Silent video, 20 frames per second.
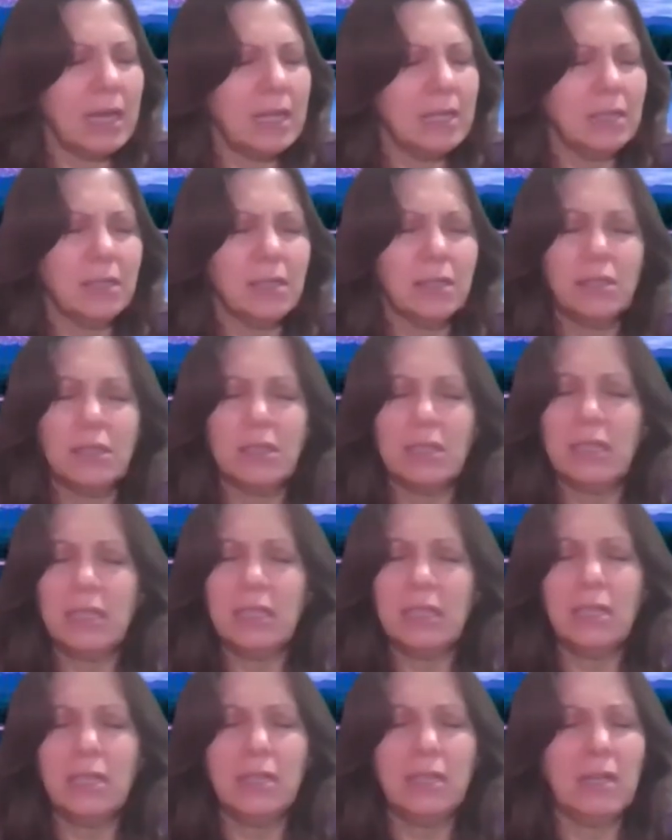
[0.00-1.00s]
And
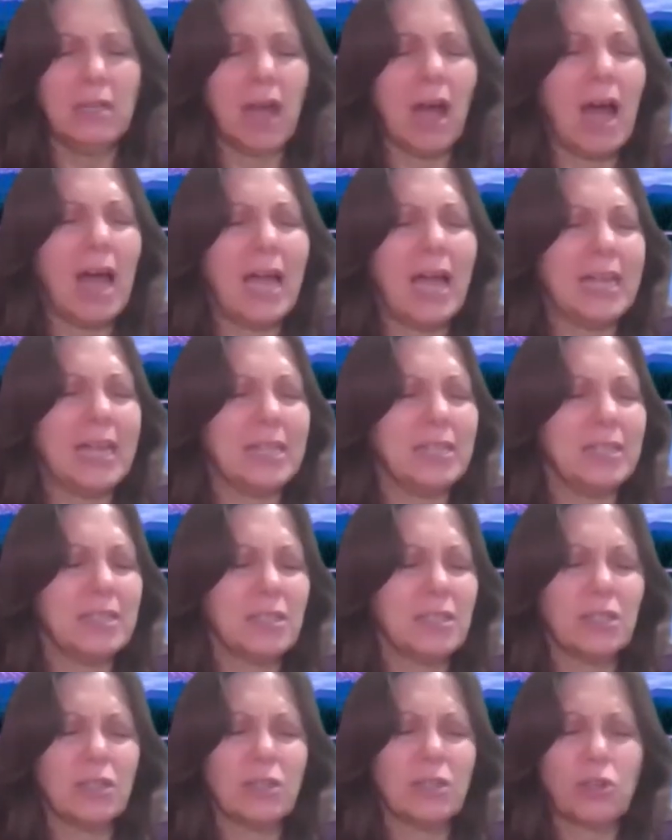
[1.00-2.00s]
the
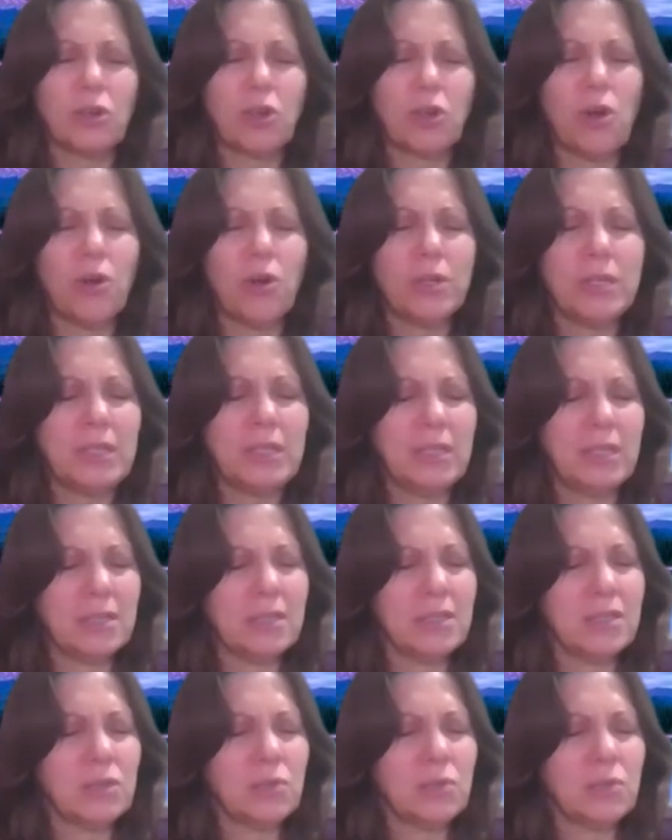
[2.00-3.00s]
guides, the
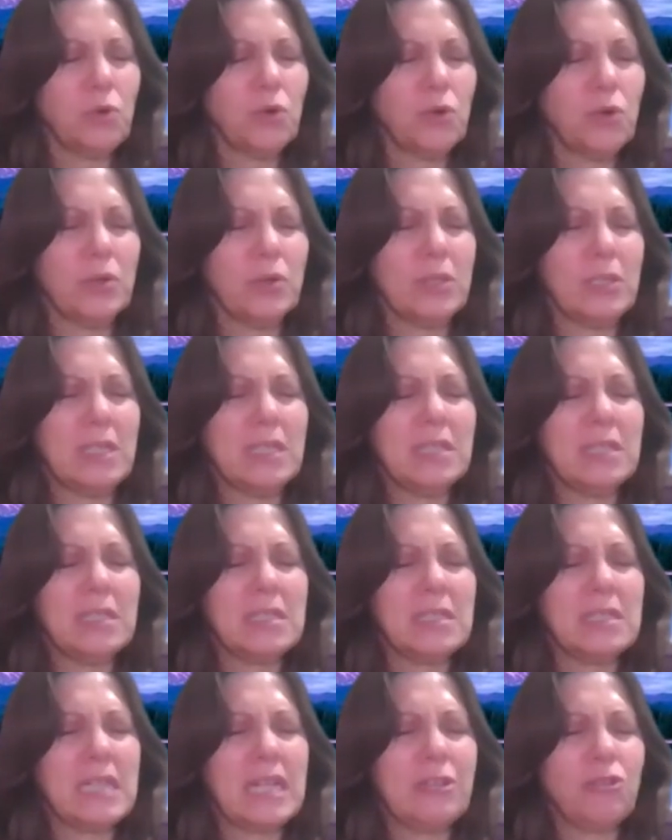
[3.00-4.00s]
guardians, were in
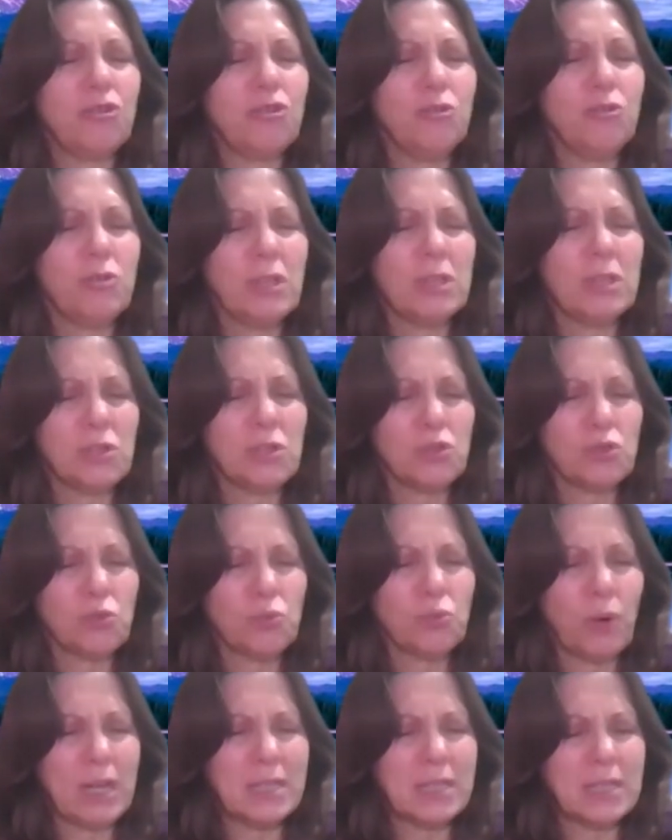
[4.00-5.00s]
such
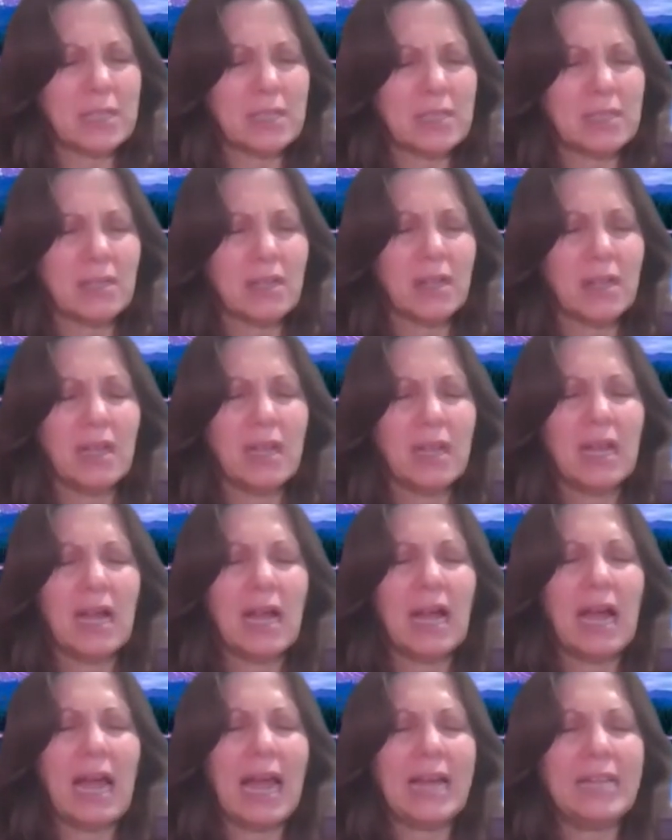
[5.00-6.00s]
distress.
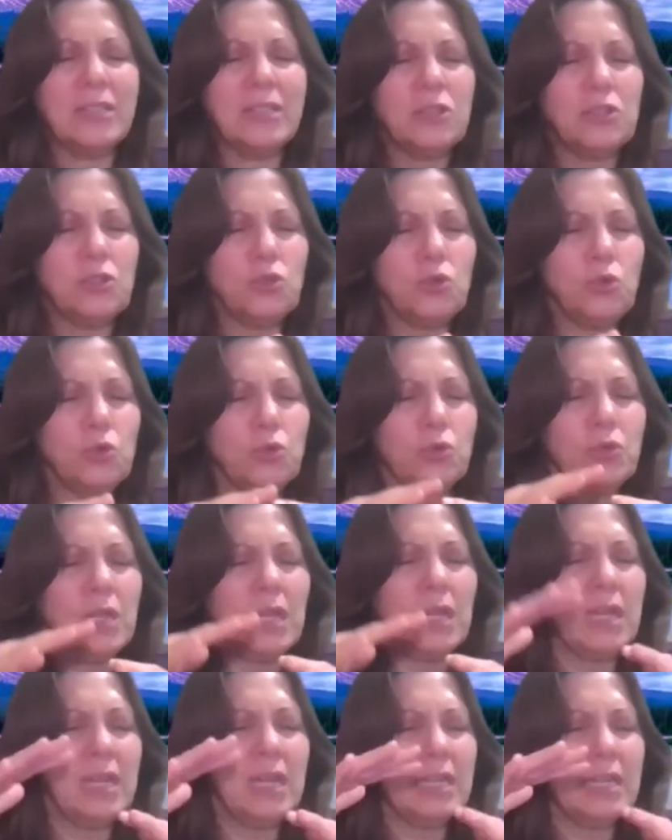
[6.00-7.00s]
And
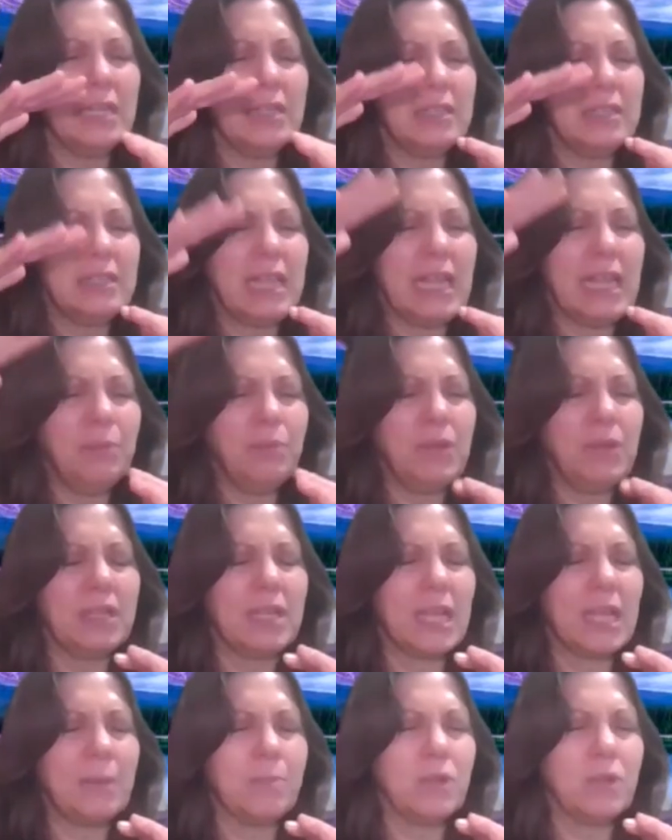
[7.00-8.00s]
soon they
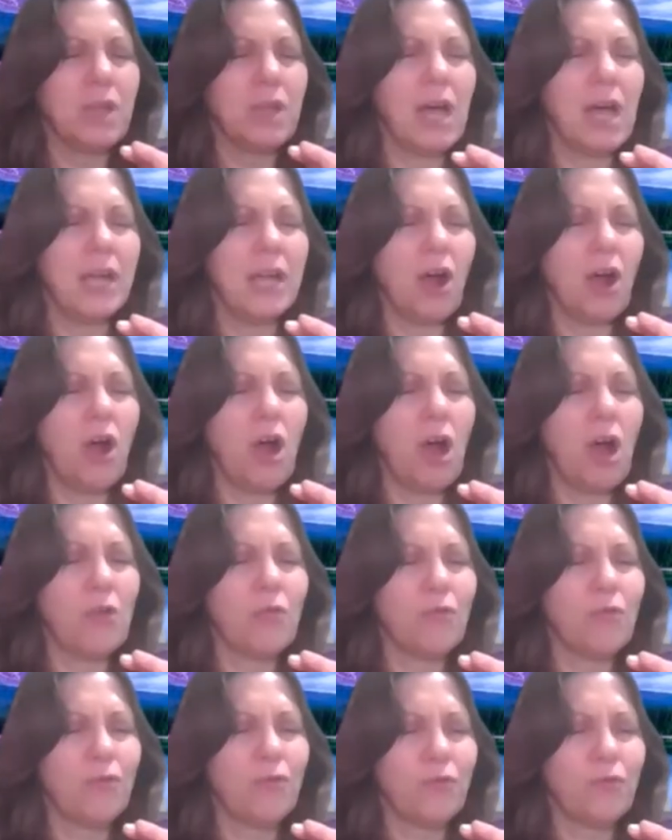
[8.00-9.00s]
became cut
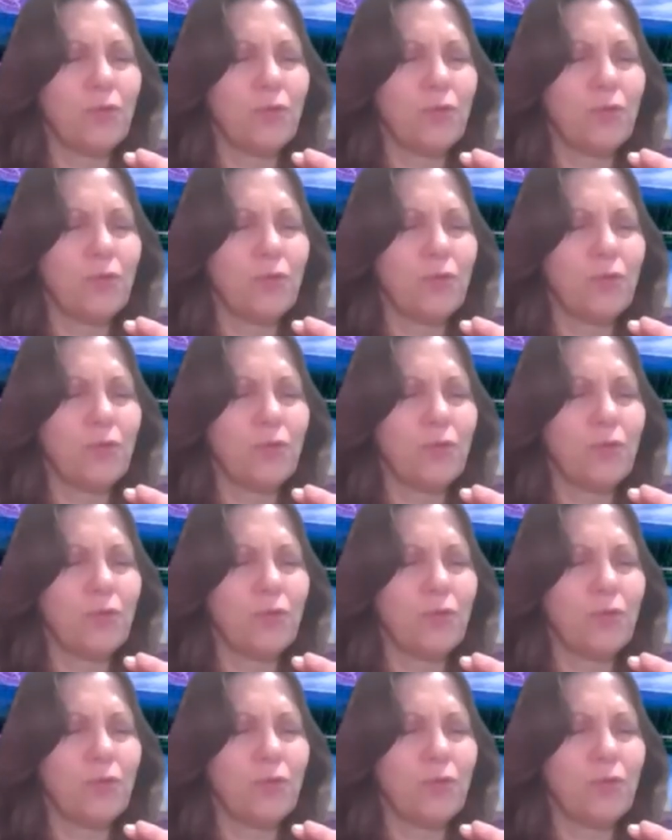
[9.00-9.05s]
off